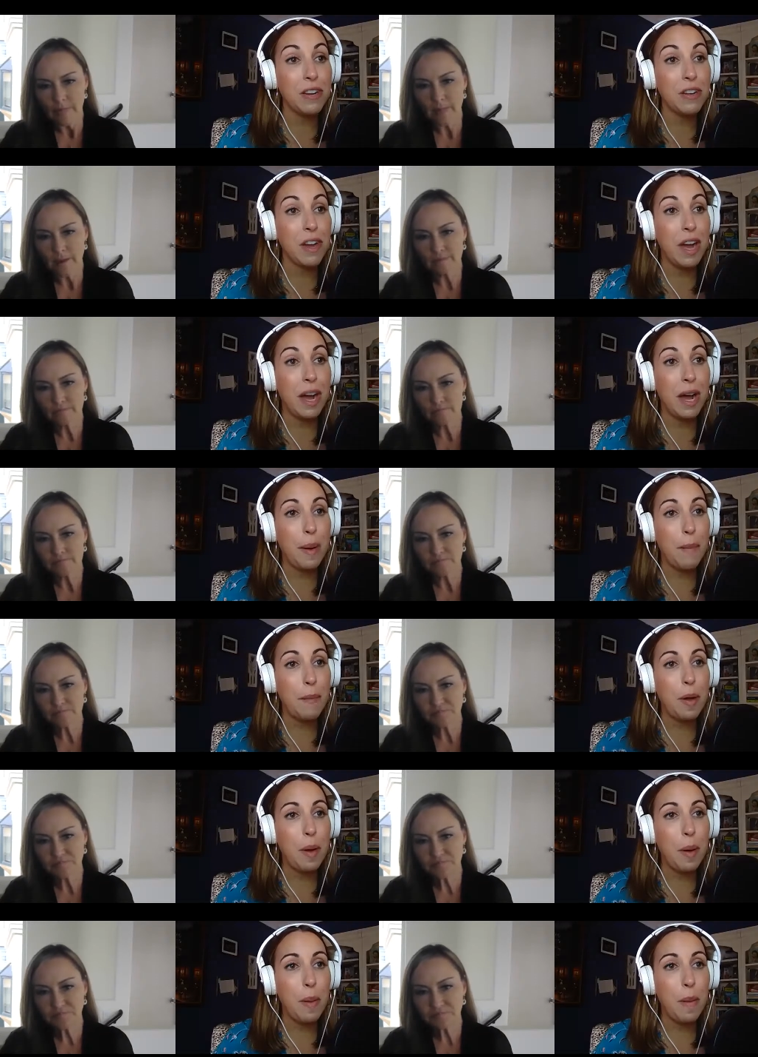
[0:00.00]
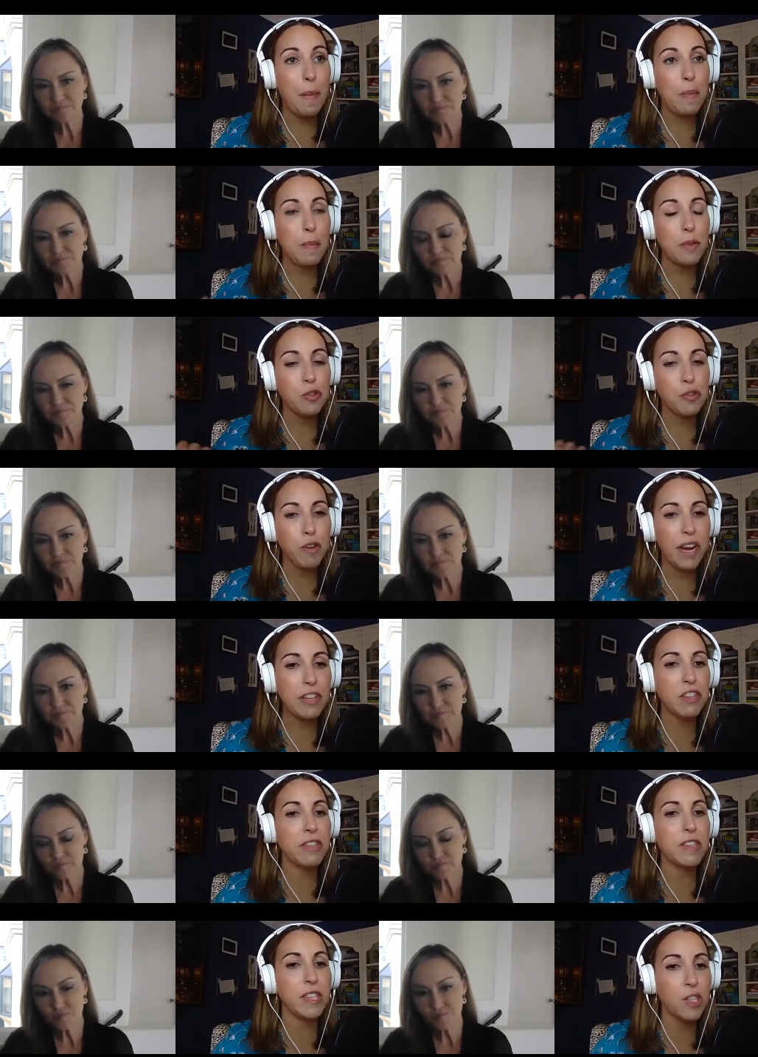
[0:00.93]
Speaker 1: um, try
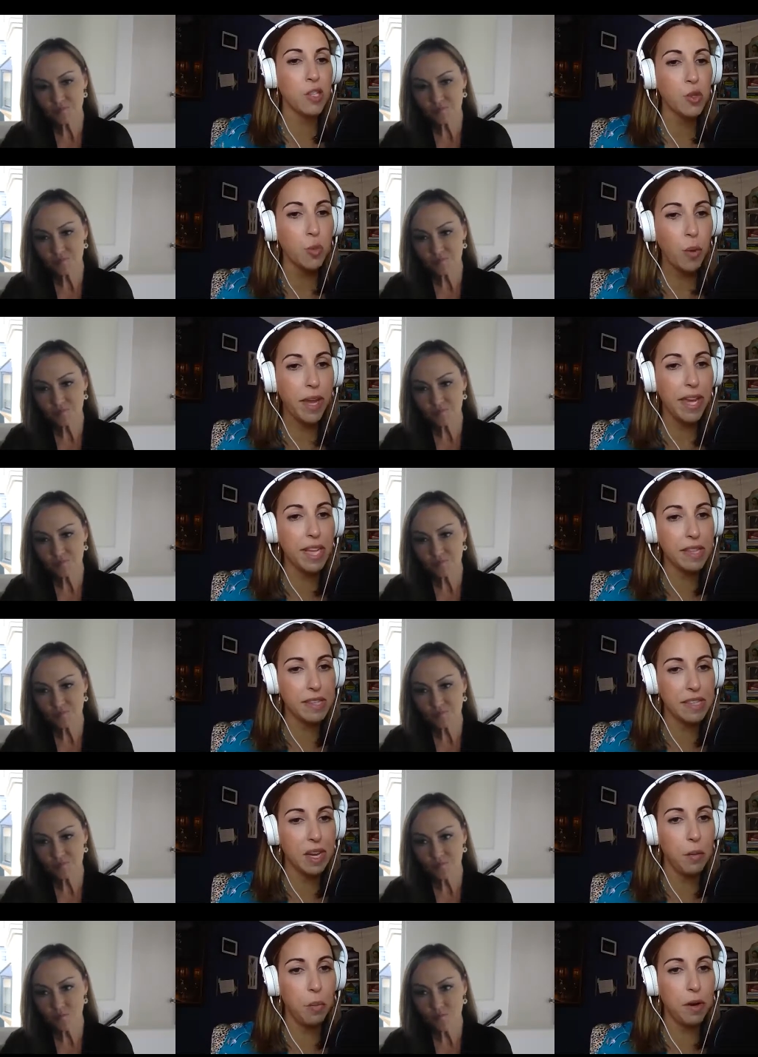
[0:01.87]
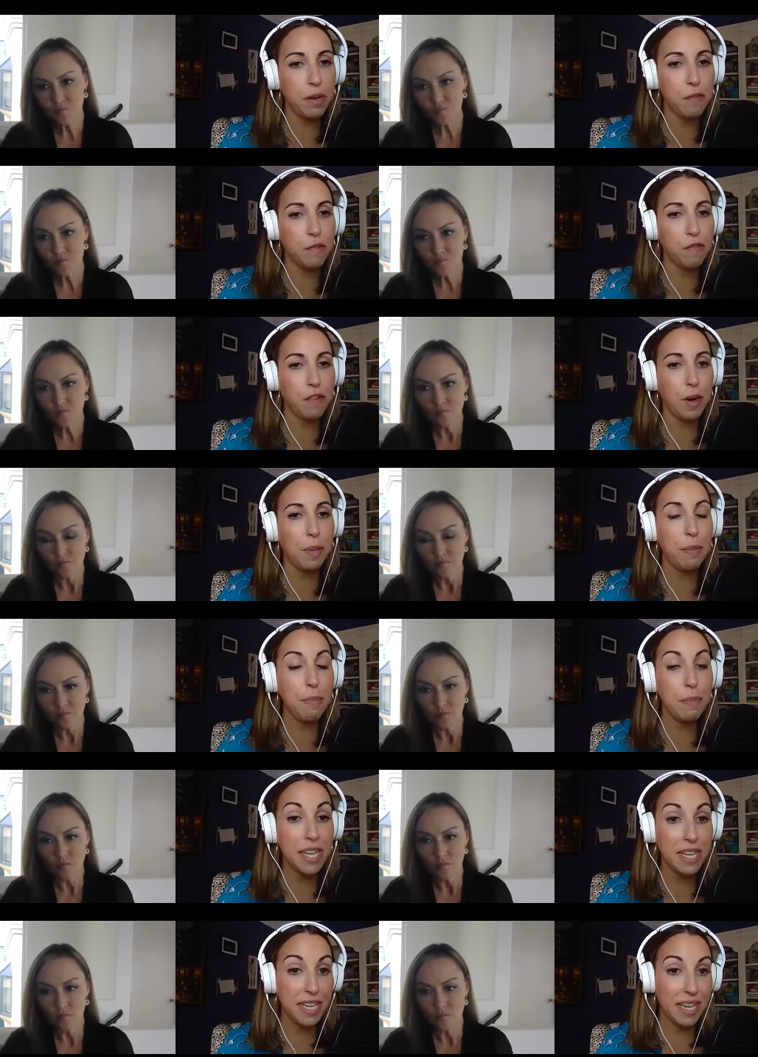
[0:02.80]
to dissuade someone from
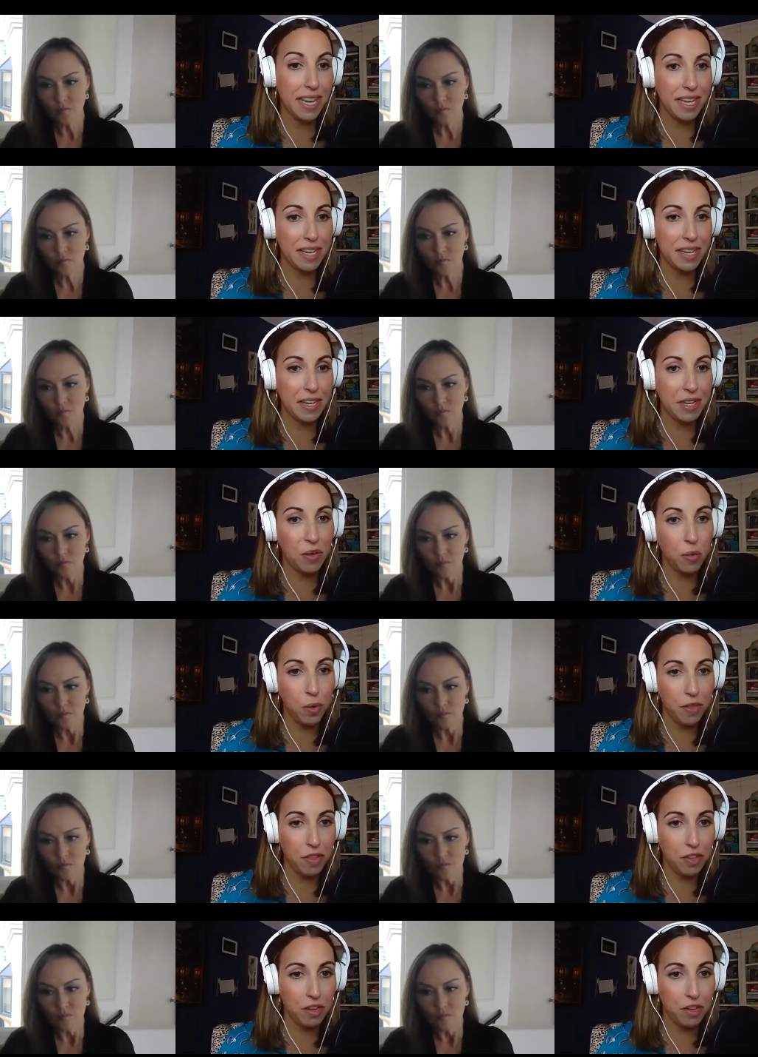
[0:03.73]
mediating with a